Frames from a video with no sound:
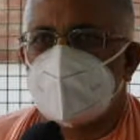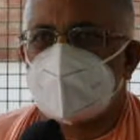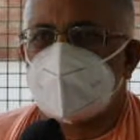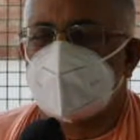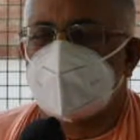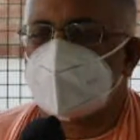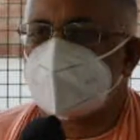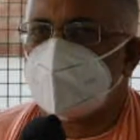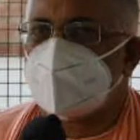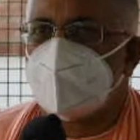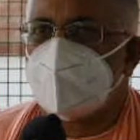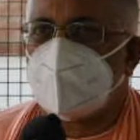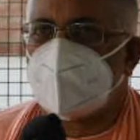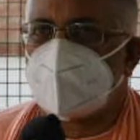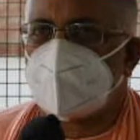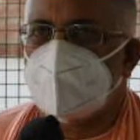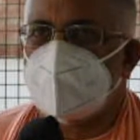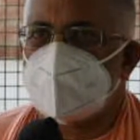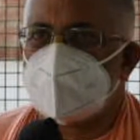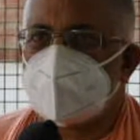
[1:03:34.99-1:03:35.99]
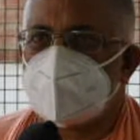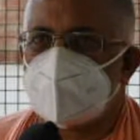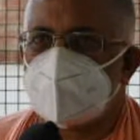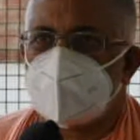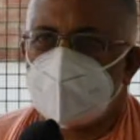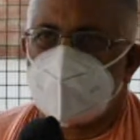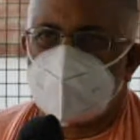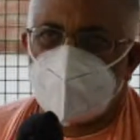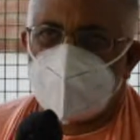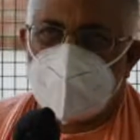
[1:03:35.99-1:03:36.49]
She said, "At least
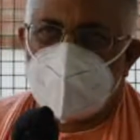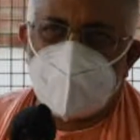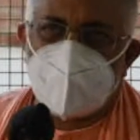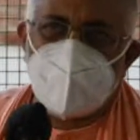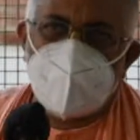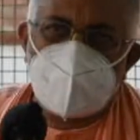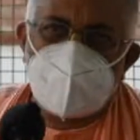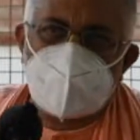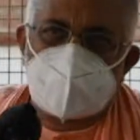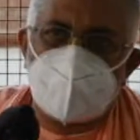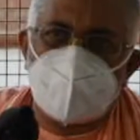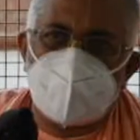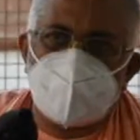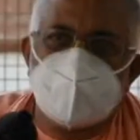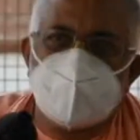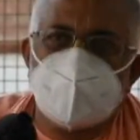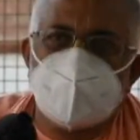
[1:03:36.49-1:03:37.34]
make him a Muslim."